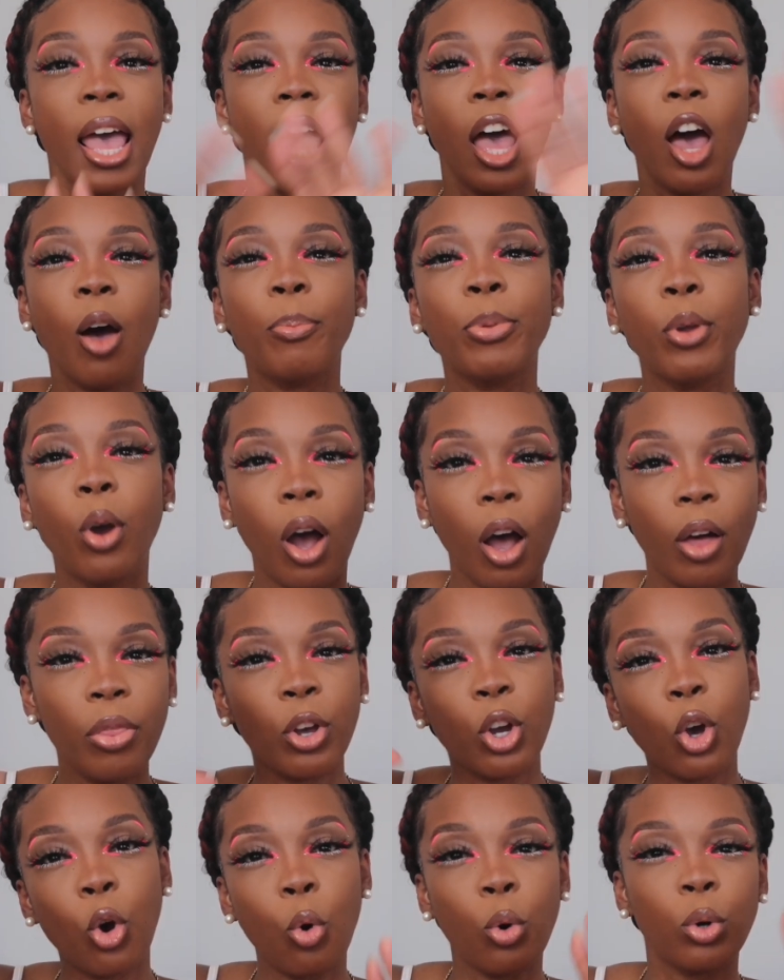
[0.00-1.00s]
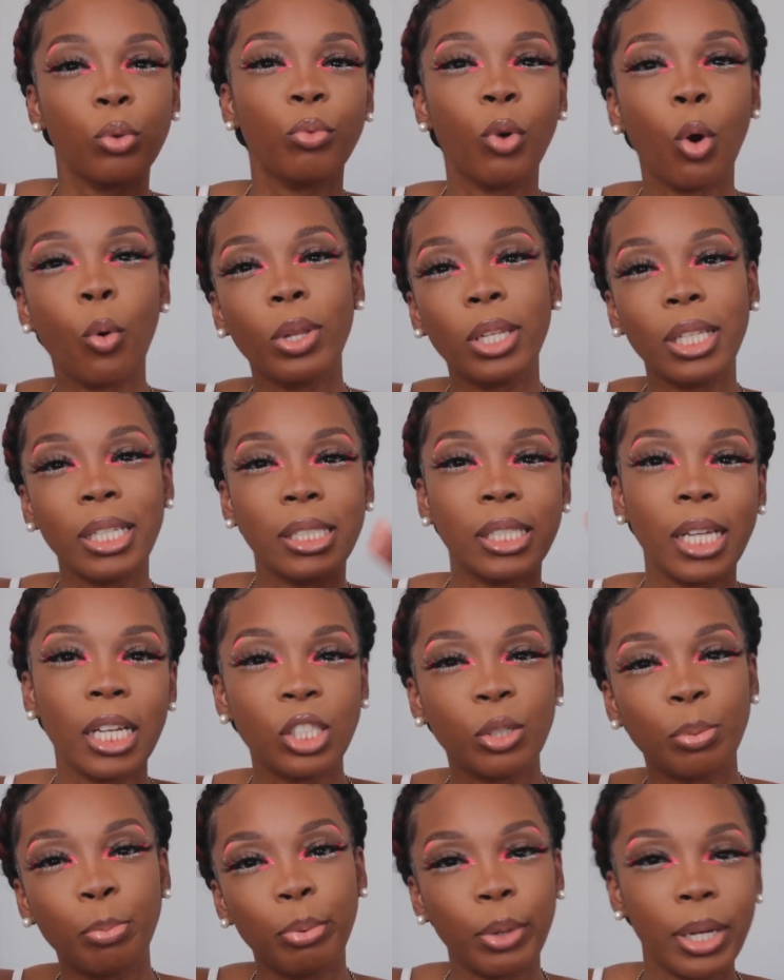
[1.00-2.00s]
Help your other cornrowly,
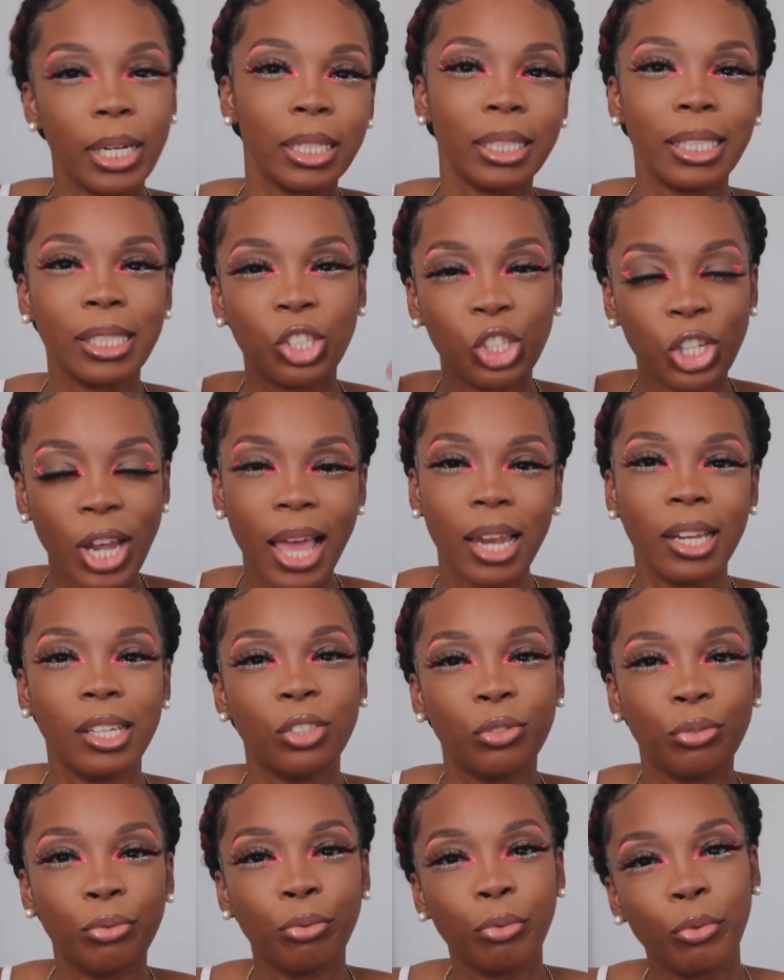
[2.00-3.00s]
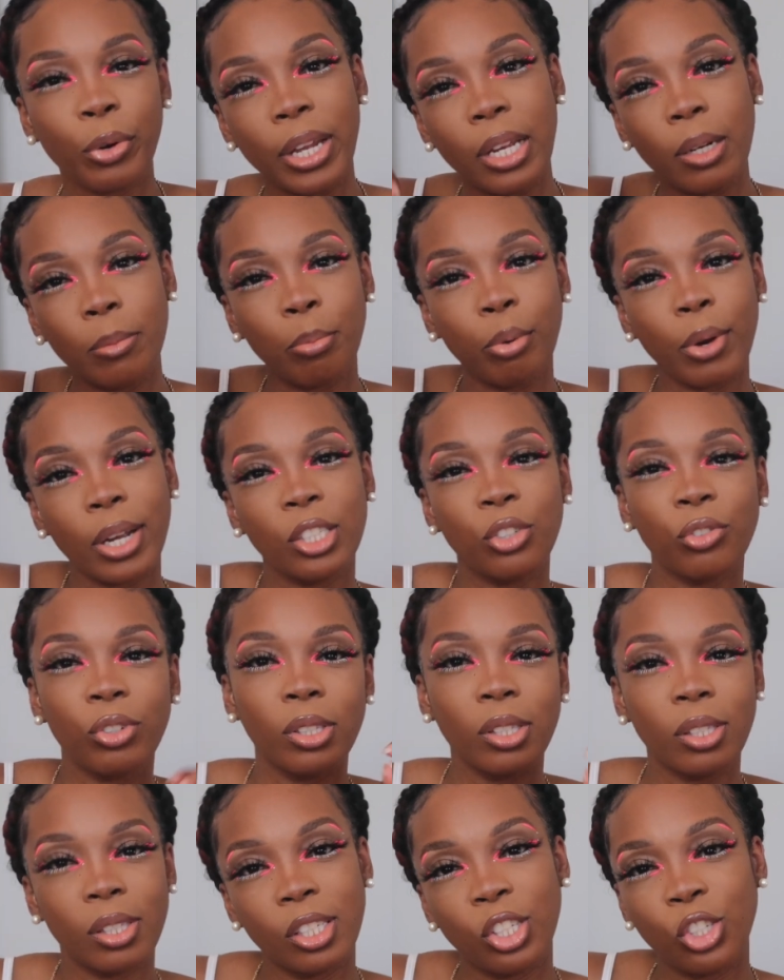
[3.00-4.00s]
Dutch braidily challenged friend,
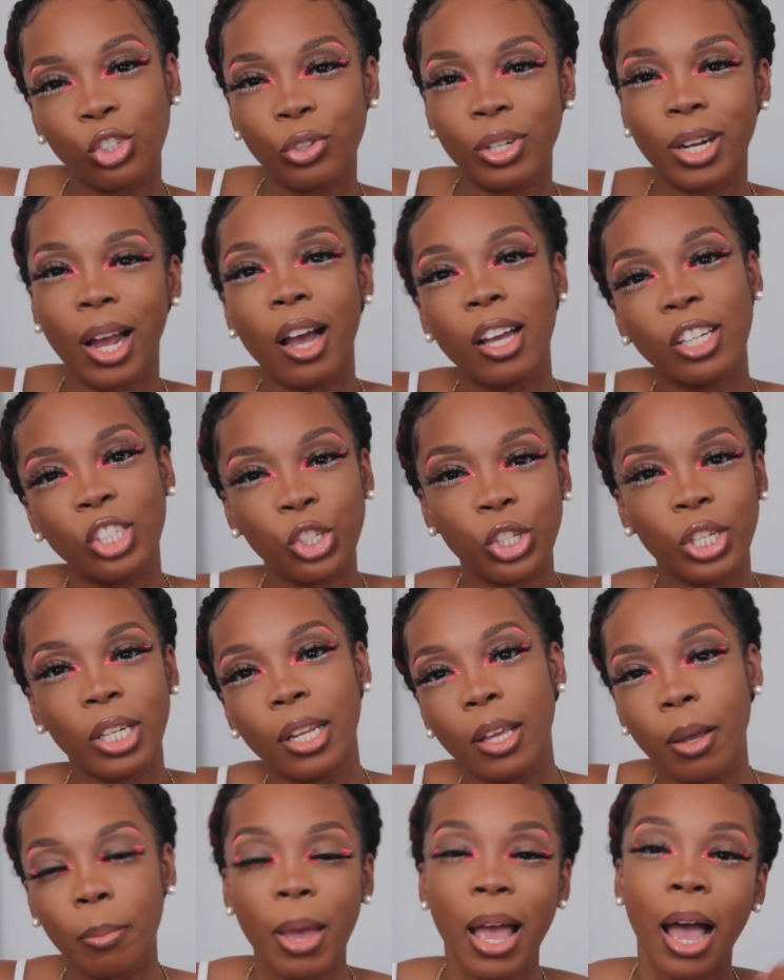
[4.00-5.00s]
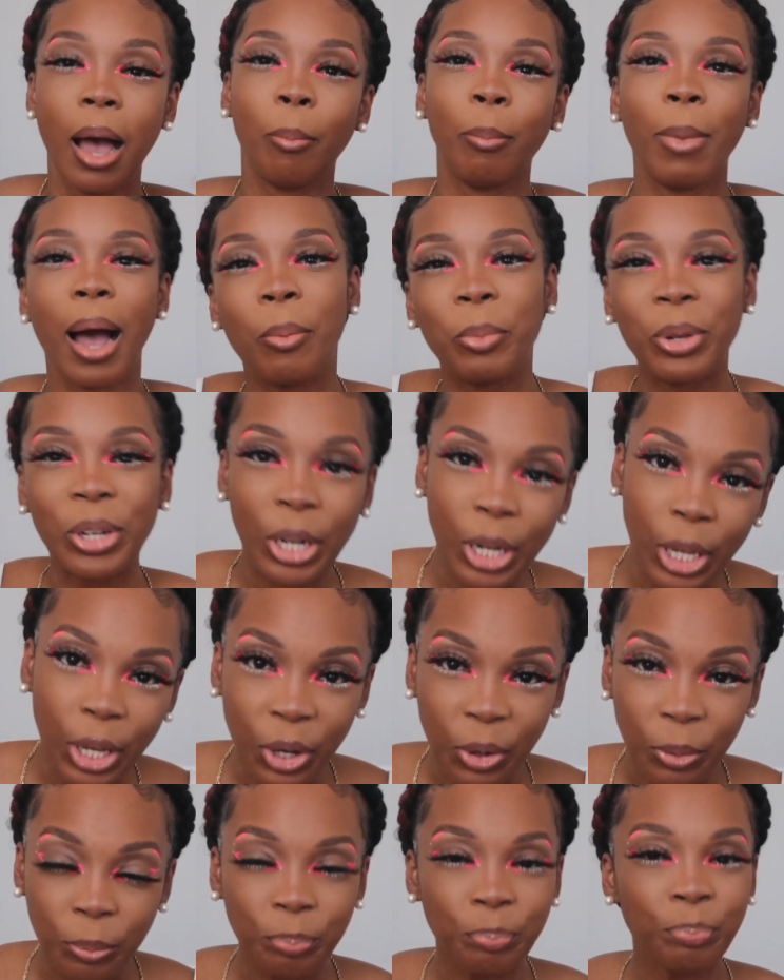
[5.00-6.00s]
brethren, sister, auntie them, mama
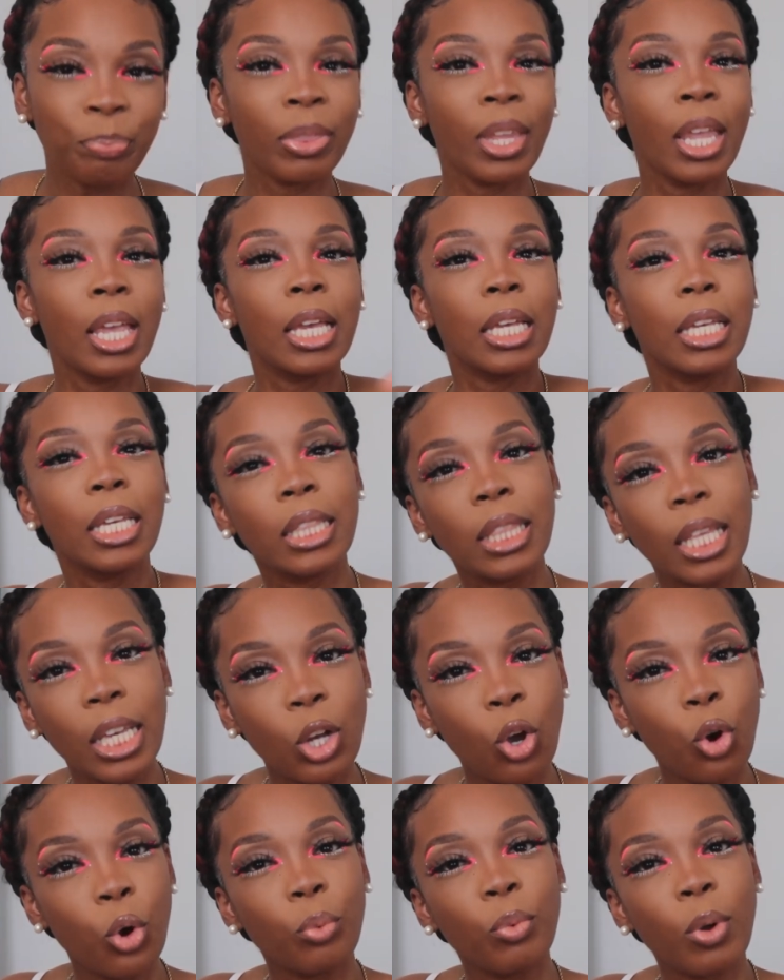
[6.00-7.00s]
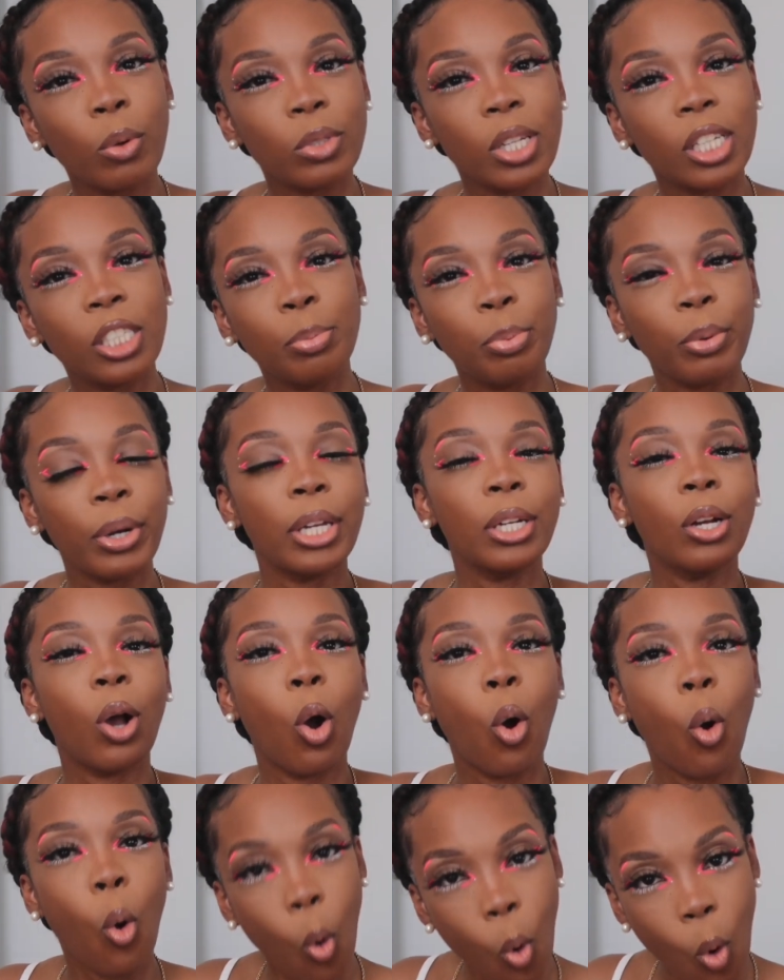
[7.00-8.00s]
them, get their cornrow Dutch braid
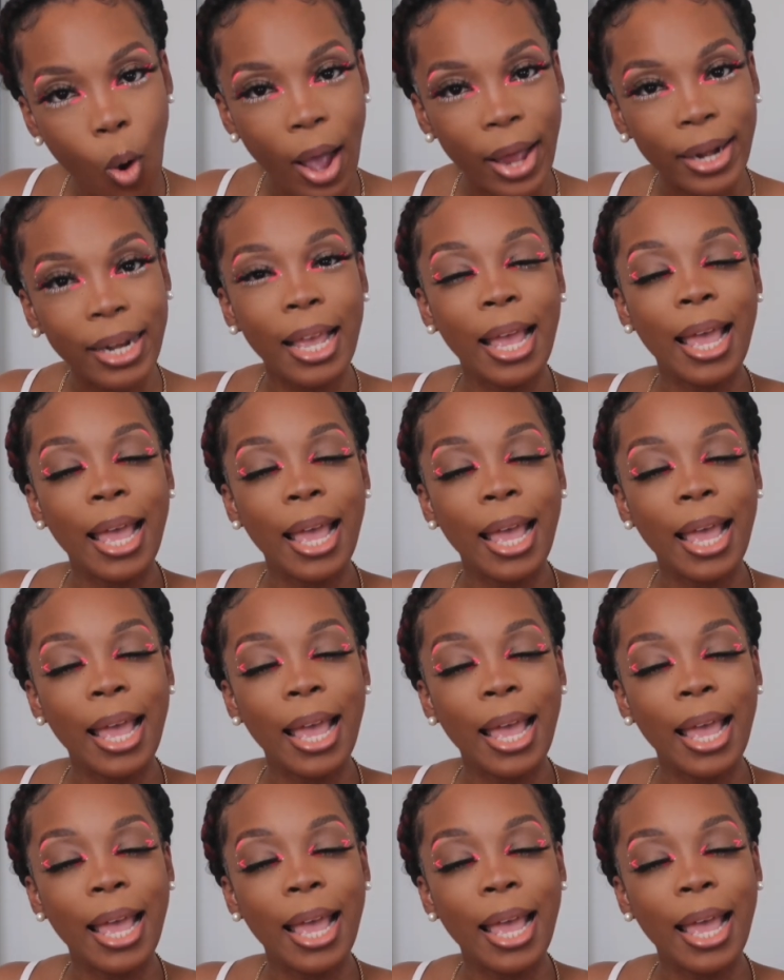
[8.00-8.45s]
on.